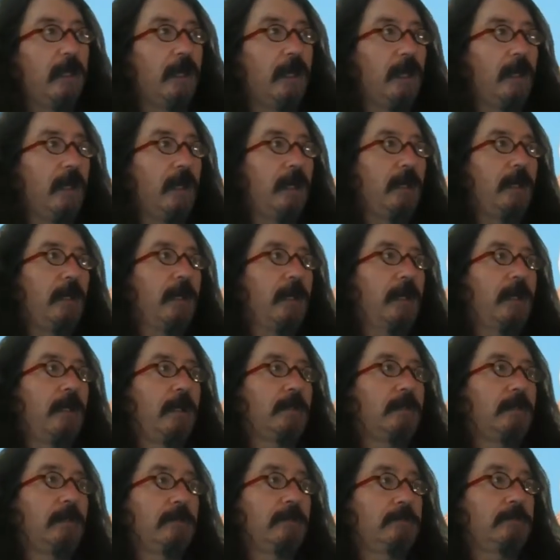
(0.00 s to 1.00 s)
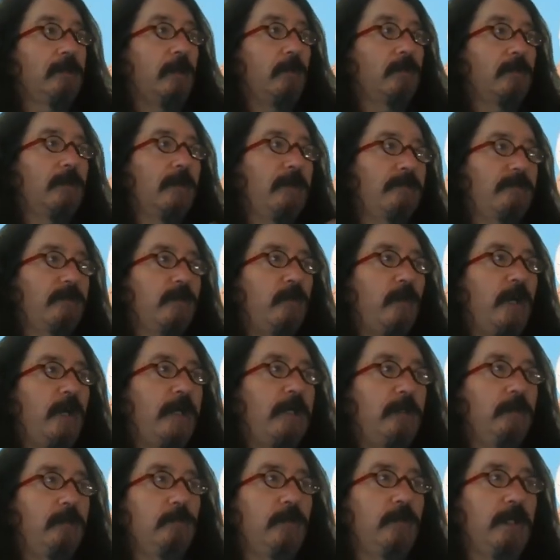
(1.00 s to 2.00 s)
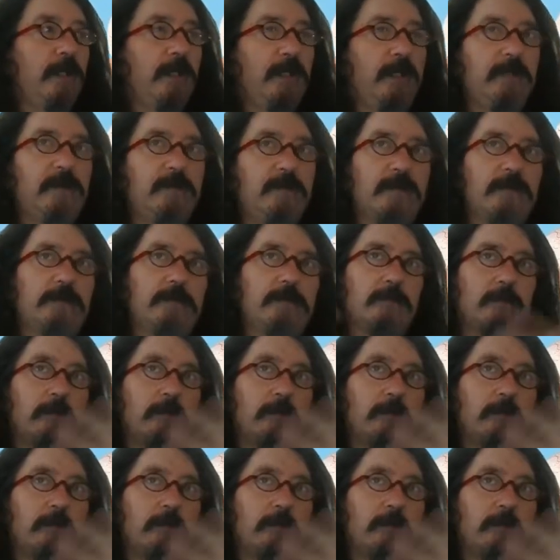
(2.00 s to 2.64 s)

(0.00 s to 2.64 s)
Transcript: don't live the way you live,